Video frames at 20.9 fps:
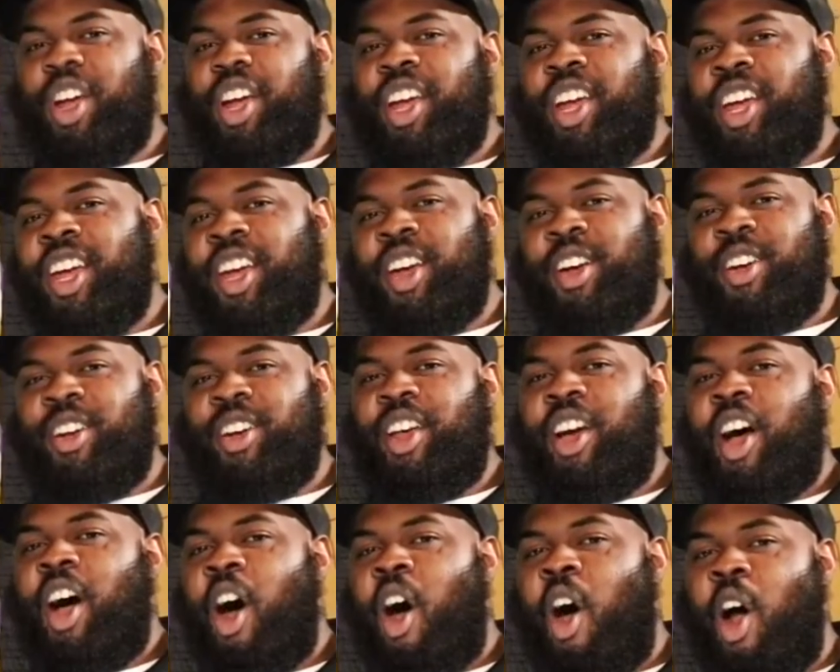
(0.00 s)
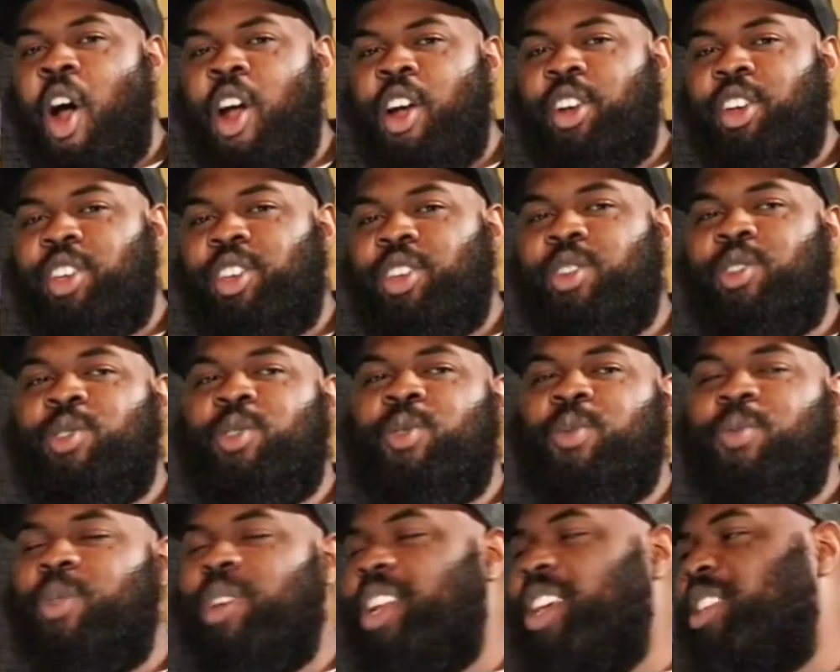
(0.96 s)
We're here to argue. But
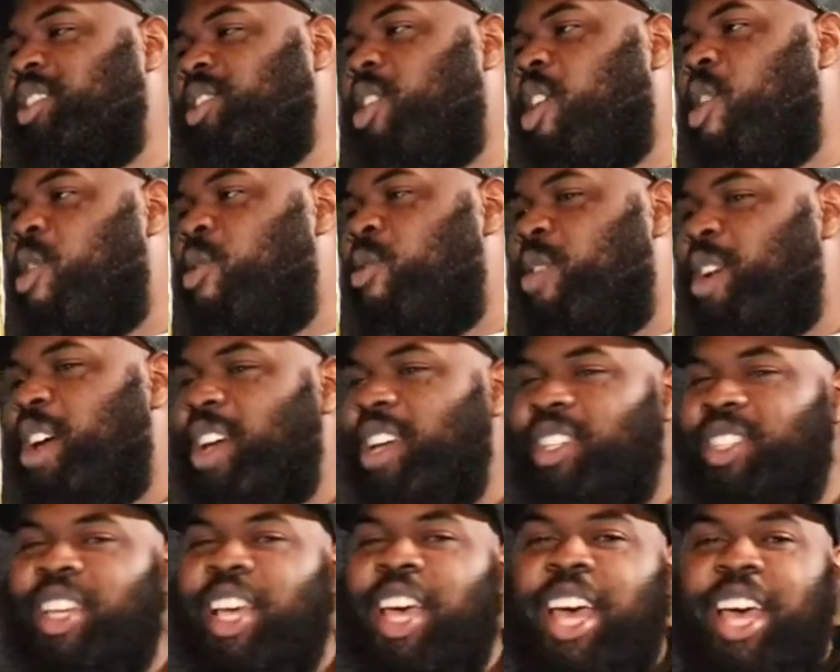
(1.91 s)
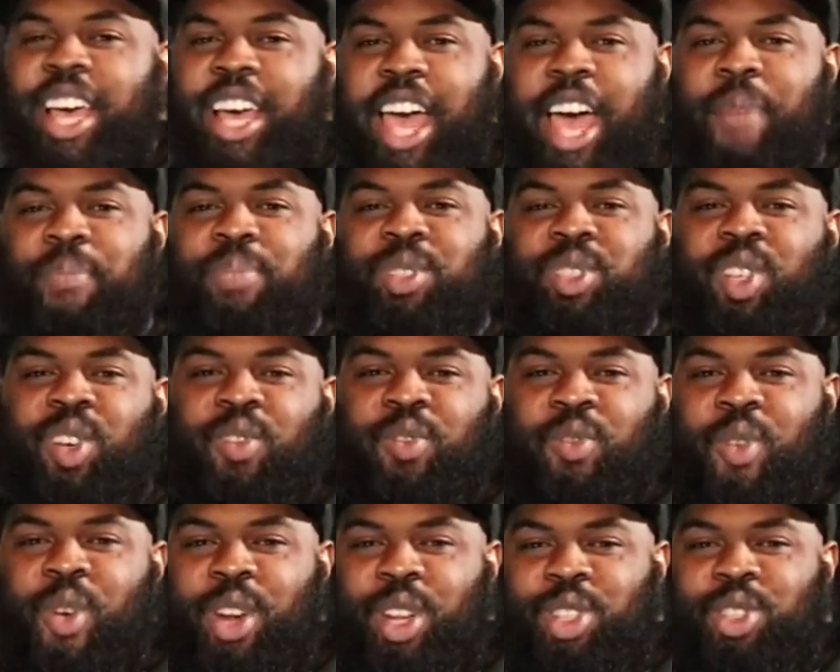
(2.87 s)
as always, episode
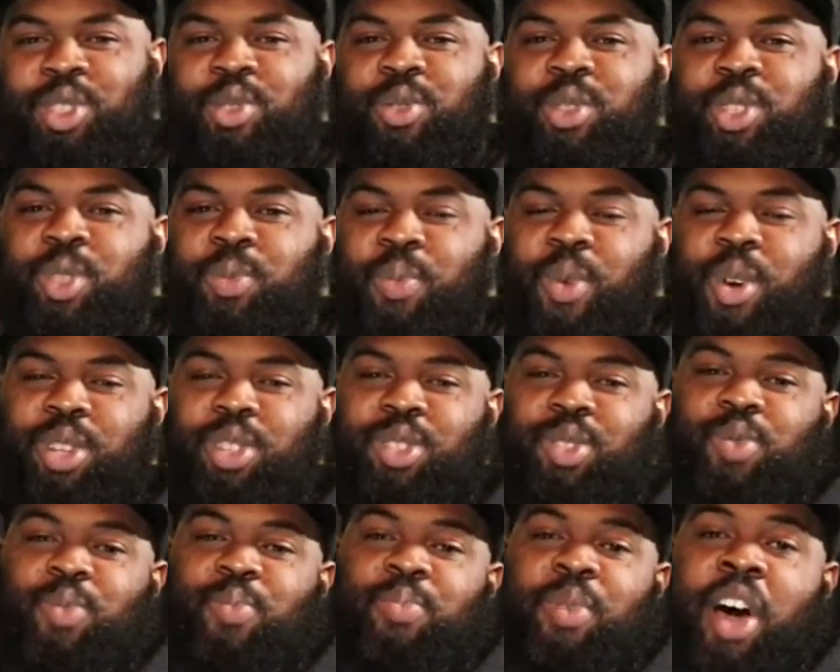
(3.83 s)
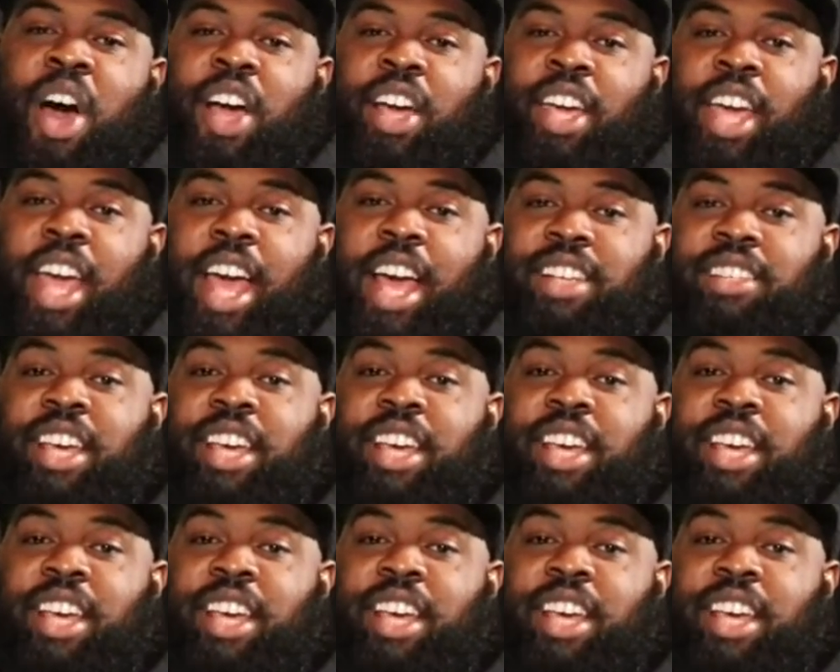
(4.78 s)
42 of the Sports You Podcast.